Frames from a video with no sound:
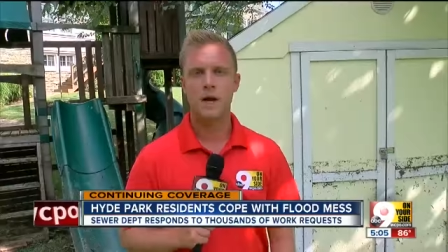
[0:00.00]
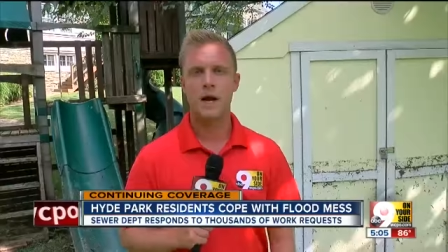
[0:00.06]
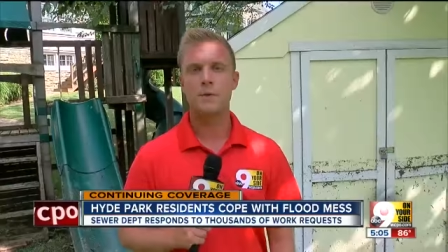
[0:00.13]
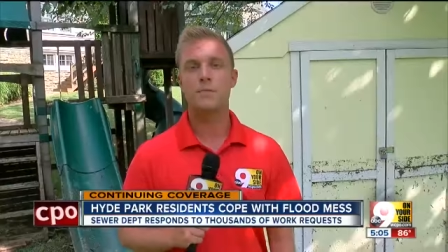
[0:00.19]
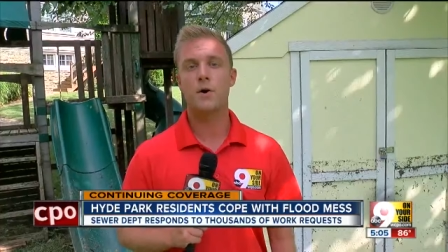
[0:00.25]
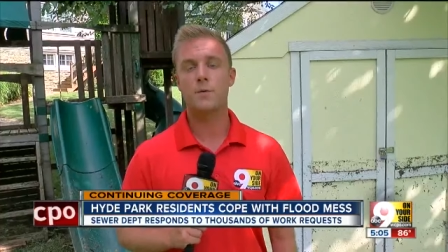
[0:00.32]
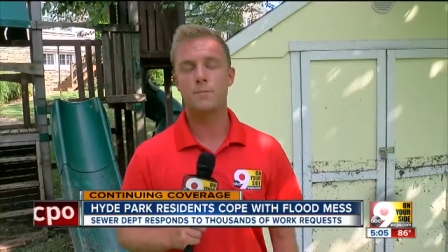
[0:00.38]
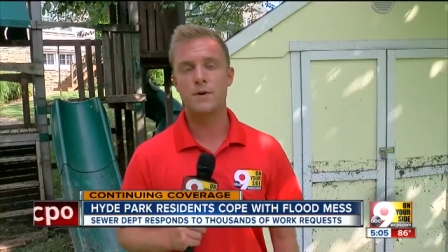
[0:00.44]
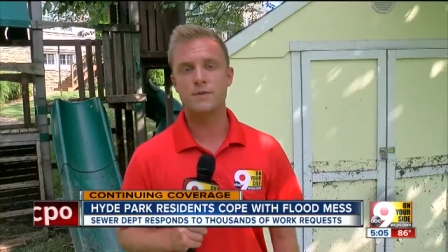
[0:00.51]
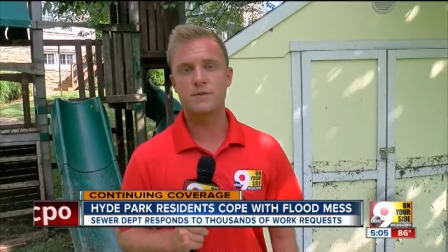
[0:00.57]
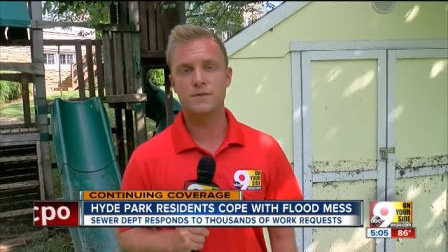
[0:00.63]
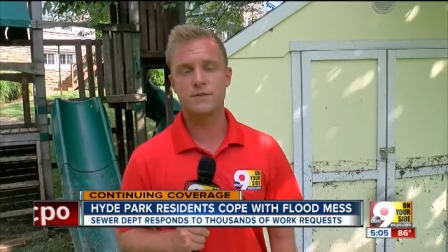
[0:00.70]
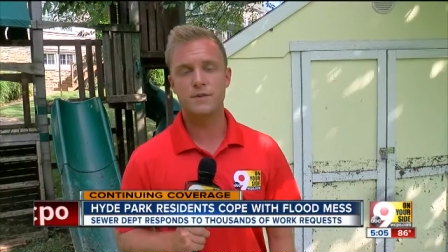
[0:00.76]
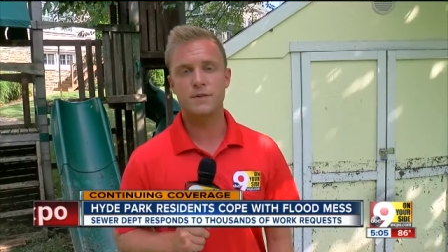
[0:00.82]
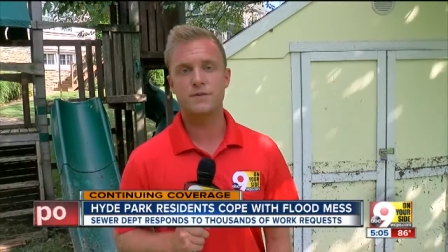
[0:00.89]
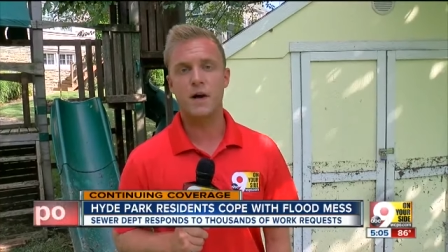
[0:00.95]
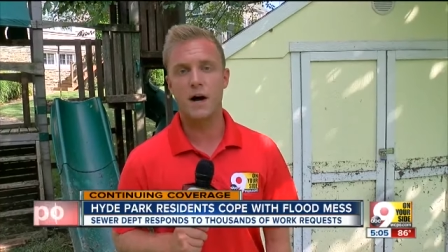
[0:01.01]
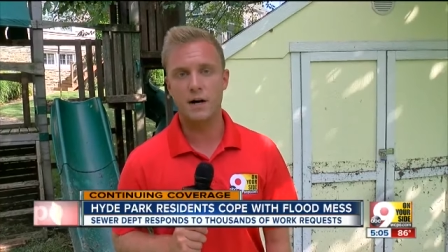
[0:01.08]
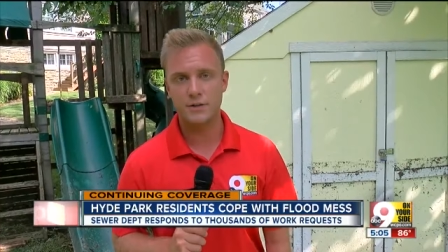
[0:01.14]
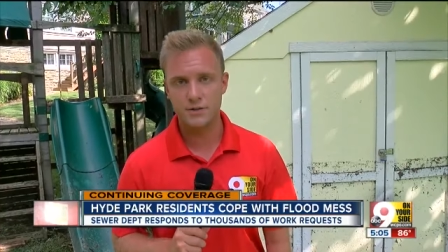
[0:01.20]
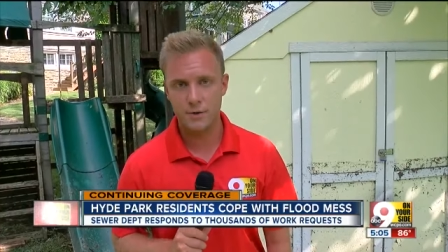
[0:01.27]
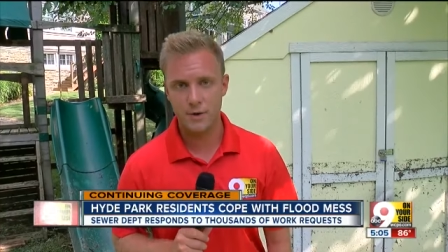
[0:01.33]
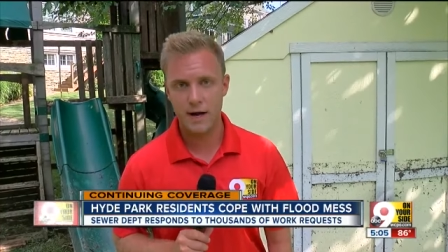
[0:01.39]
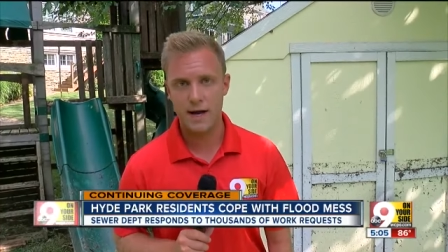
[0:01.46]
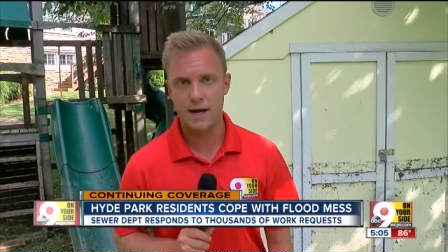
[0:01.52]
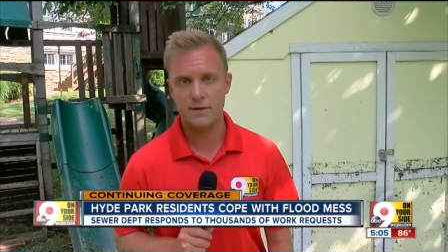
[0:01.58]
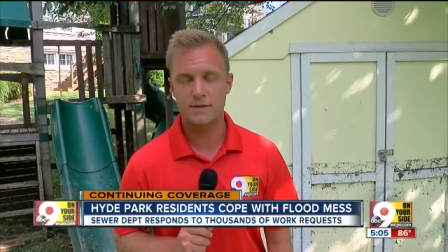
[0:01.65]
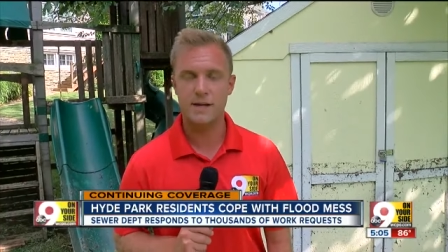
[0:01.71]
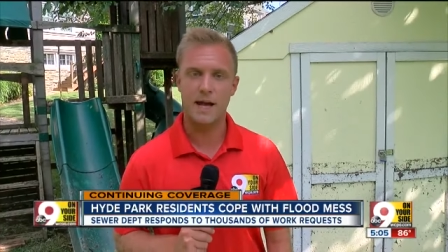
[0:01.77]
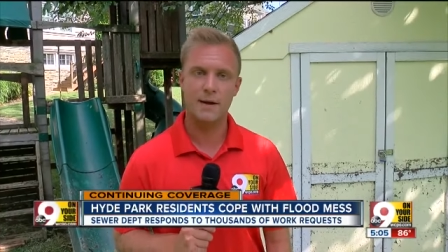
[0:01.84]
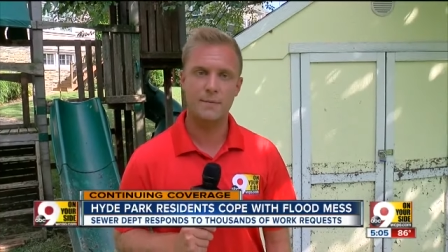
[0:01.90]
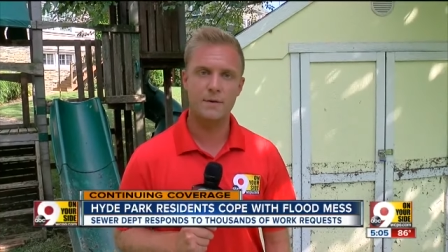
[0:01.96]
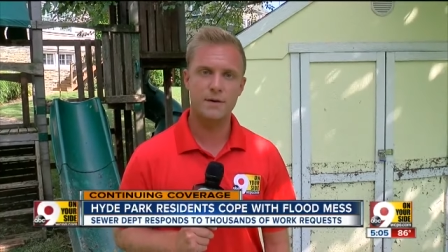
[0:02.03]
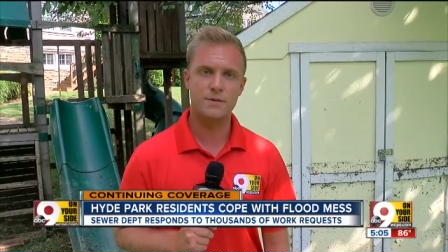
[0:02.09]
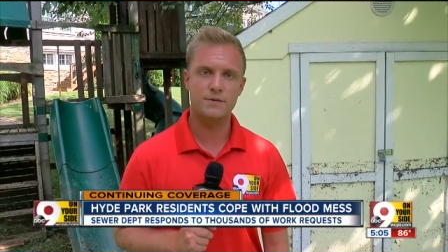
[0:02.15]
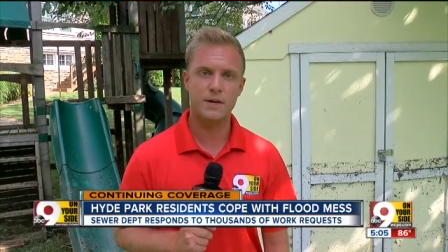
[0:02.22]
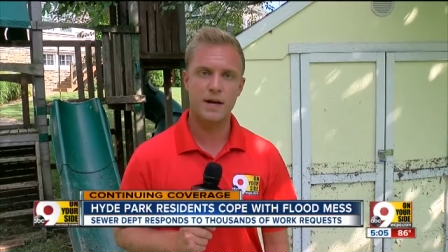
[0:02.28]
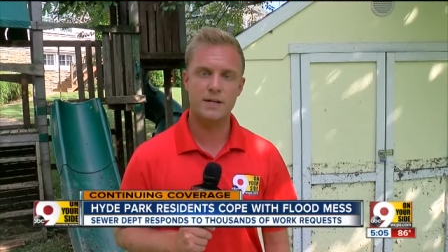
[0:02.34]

Hyde Park businesses also had damage.